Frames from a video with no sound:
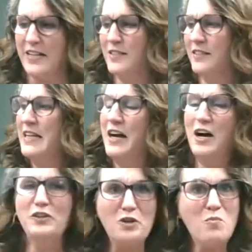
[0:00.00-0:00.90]
It's a
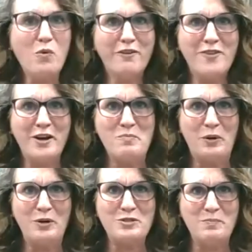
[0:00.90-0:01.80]
little more fun in
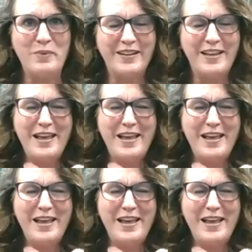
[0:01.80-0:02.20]
person, but